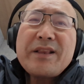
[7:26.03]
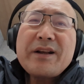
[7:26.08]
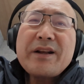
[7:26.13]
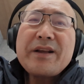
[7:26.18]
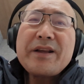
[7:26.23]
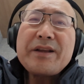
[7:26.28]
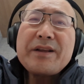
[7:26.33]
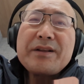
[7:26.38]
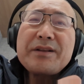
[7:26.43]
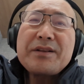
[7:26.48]

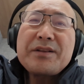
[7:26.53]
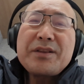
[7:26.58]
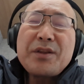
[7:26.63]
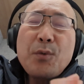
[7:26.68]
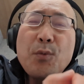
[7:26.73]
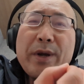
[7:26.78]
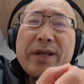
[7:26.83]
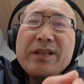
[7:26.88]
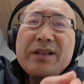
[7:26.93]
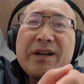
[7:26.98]

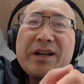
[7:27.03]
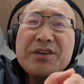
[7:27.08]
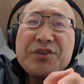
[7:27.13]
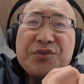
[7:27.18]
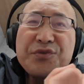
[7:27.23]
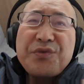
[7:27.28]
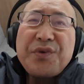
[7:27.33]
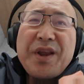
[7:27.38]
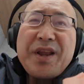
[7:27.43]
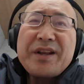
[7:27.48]
that I
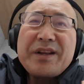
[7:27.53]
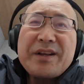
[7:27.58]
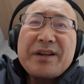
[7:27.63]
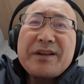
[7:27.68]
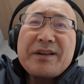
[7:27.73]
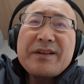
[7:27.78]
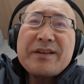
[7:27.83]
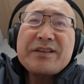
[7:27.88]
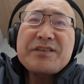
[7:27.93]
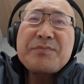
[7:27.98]
trade
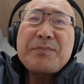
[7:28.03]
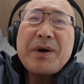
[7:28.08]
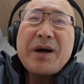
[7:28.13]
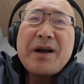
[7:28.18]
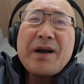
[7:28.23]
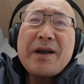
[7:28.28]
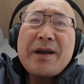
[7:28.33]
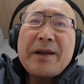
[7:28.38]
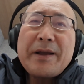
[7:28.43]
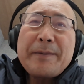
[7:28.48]
it is
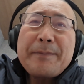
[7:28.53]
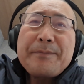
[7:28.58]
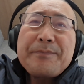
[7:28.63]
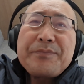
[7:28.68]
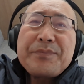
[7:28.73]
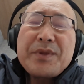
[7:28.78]
by